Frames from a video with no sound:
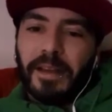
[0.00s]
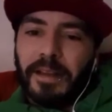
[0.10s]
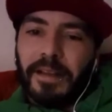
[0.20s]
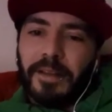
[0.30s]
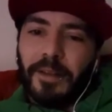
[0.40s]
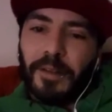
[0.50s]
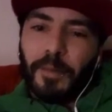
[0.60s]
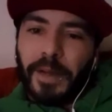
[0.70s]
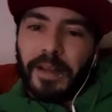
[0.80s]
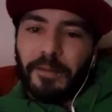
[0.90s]
I'll go
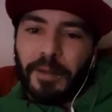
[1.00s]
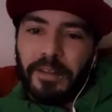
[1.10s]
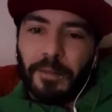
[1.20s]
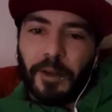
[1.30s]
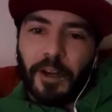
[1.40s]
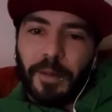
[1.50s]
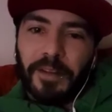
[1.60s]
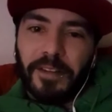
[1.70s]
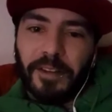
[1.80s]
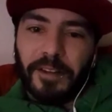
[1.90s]
back and read some
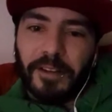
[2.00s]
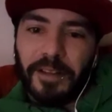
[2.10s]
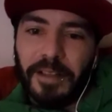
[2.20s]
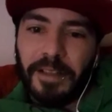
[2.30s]
comments here.